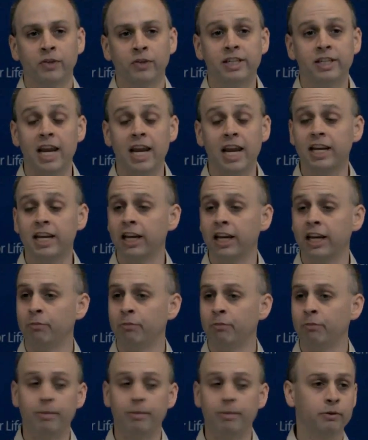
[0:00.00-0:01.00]

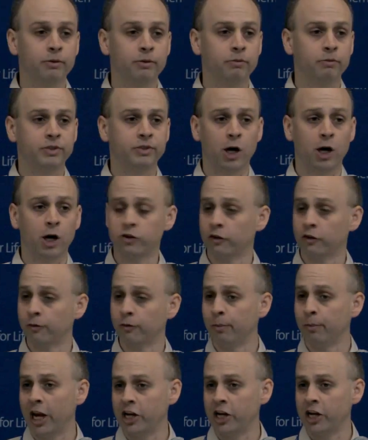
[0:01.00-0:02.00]
taking maybe cells from
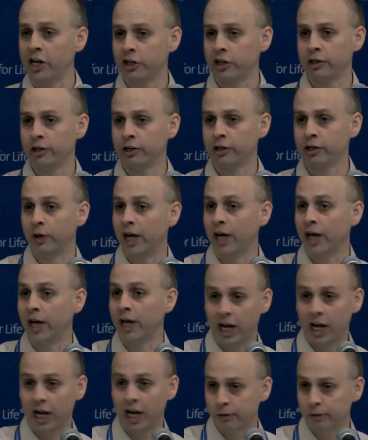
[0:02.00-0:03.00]
the patient,
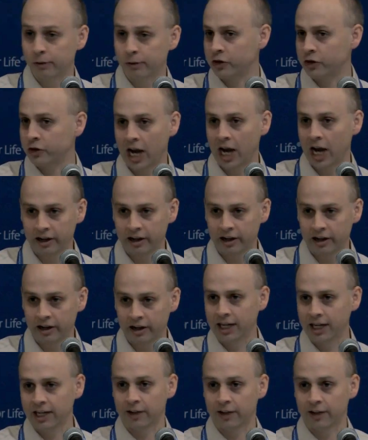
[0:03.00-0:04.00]
re-educating them outside of the
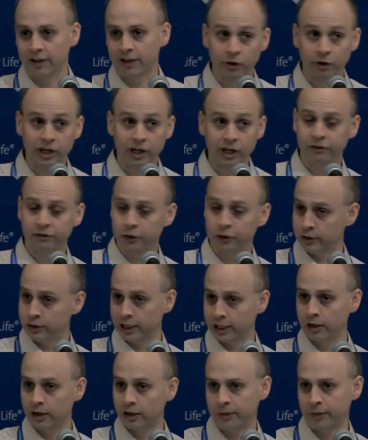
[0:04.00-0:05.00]
body, then
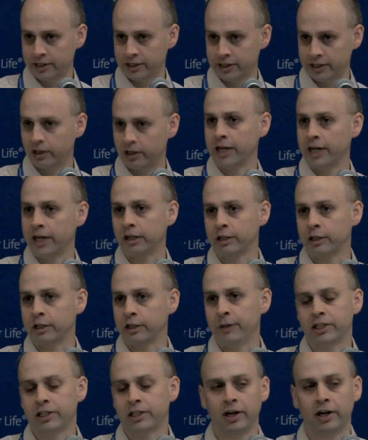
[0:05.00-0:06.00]
reinfusing them. That's an idea that's
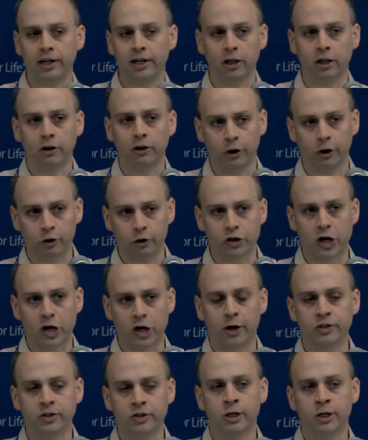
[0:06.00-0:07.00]
being studied in clinical
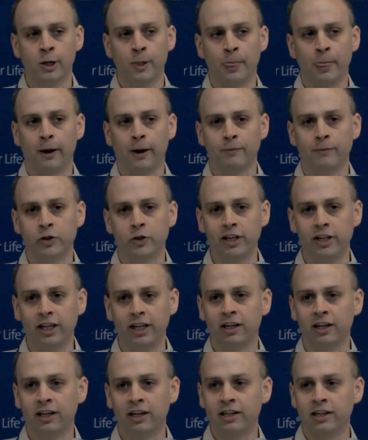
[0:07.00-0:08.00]
trials. So I
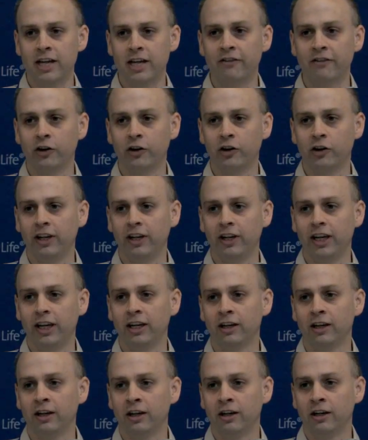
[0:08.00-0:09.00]
think
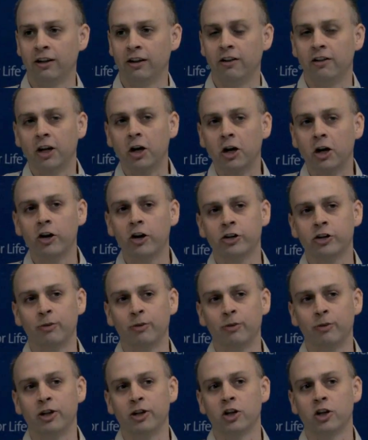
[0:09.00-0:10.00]
definitely the current
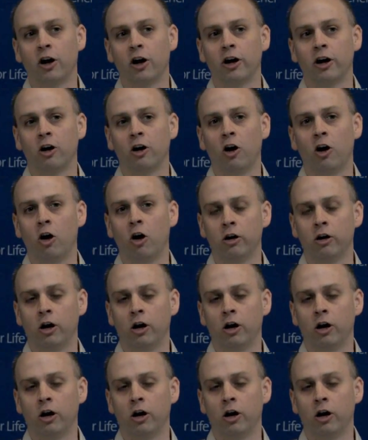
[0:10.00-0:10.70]
treatments are,